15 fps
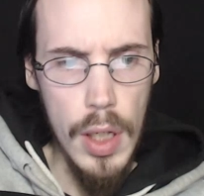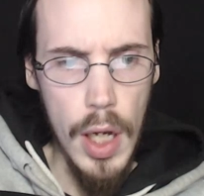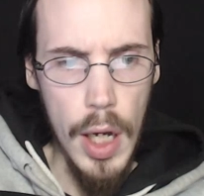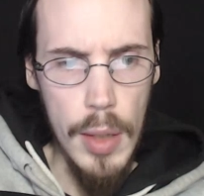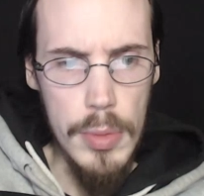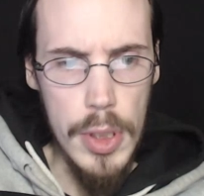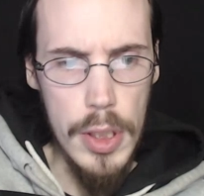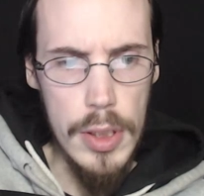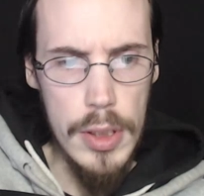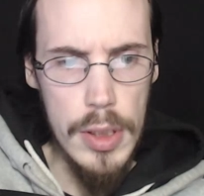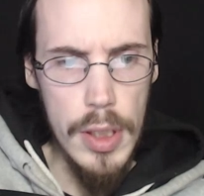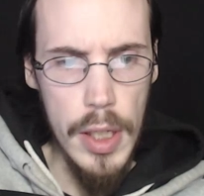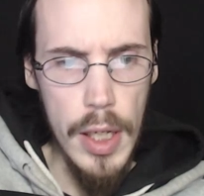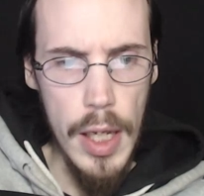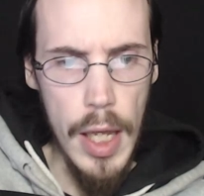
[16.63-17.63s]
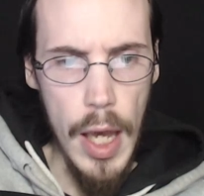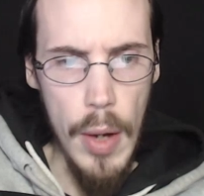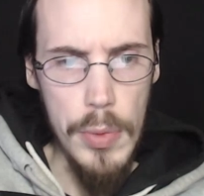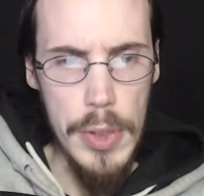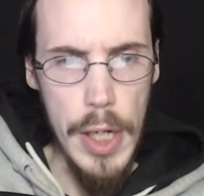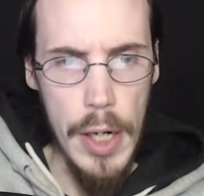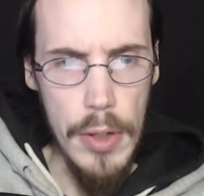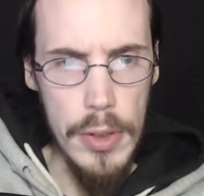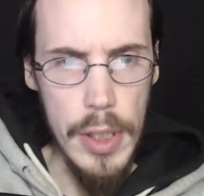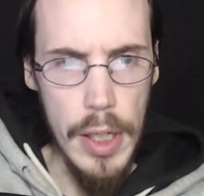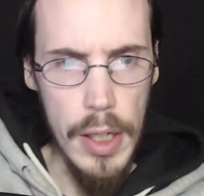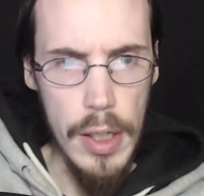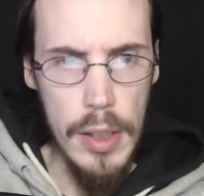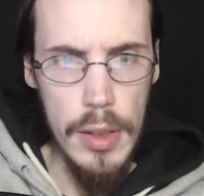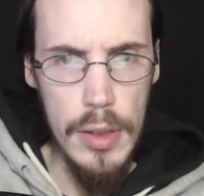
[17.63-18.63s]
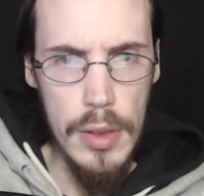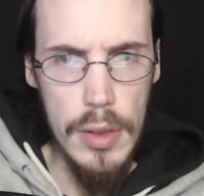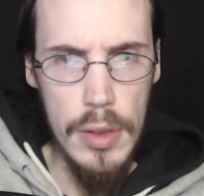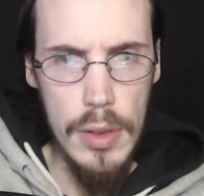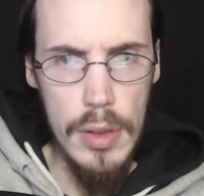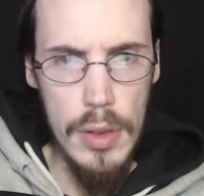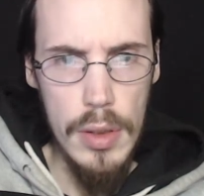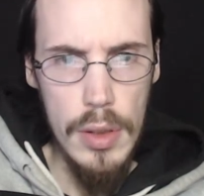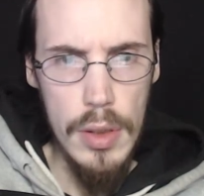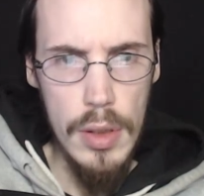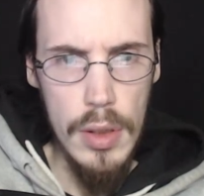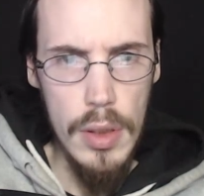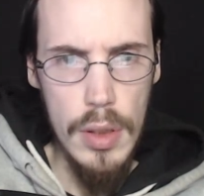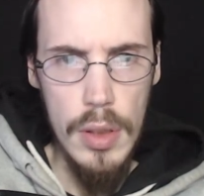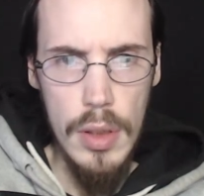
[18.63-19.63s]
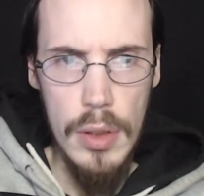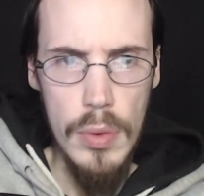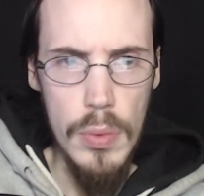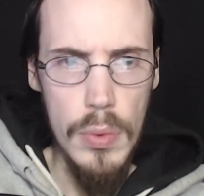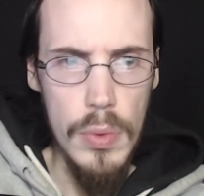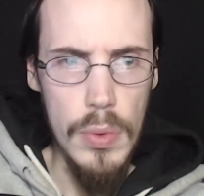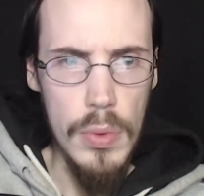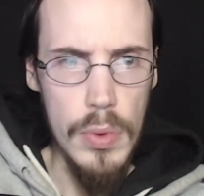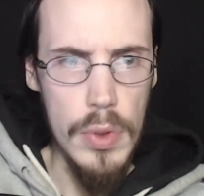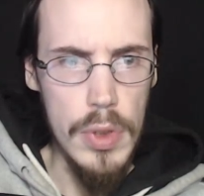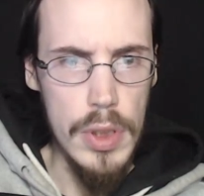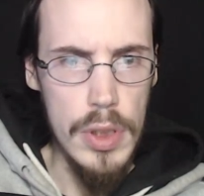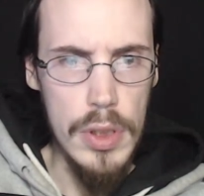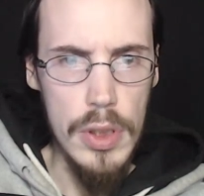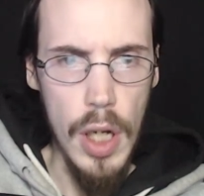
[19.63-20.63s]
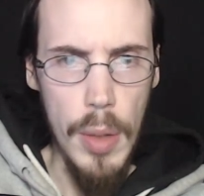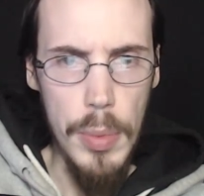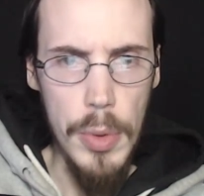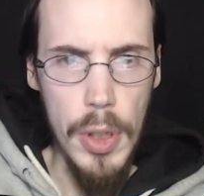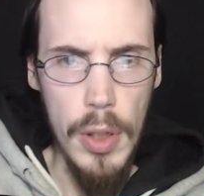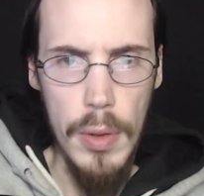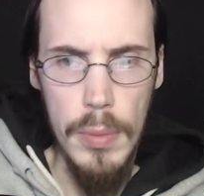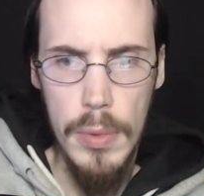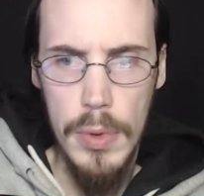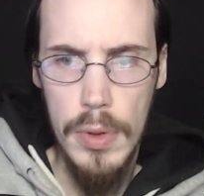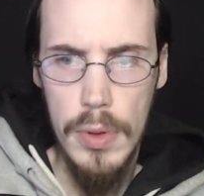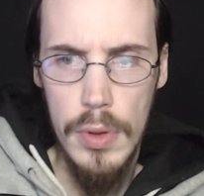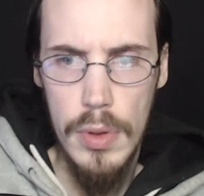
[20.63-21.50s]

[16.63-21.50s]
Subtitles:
I'm just, how dare they? Ooh, there's chomping on him.